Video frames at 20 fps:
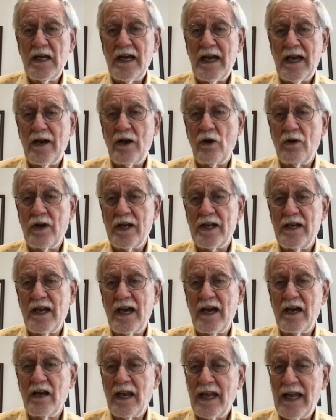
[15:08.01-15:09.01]
and only
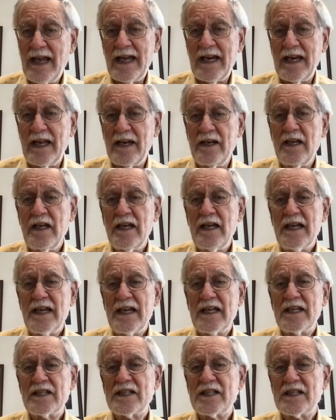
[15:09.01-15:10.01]
Niall Hannon
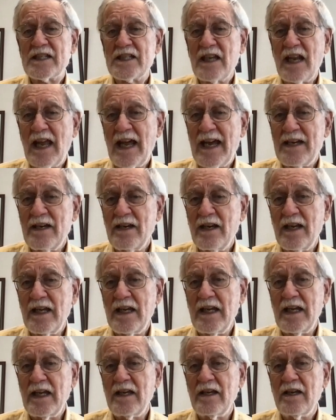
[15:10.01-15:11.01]
is
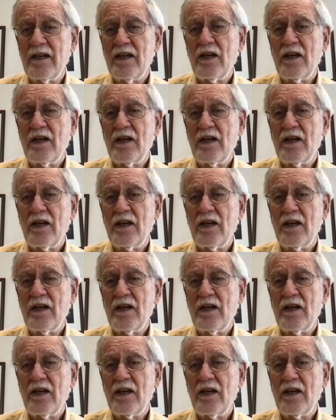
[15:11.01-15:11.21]
slightly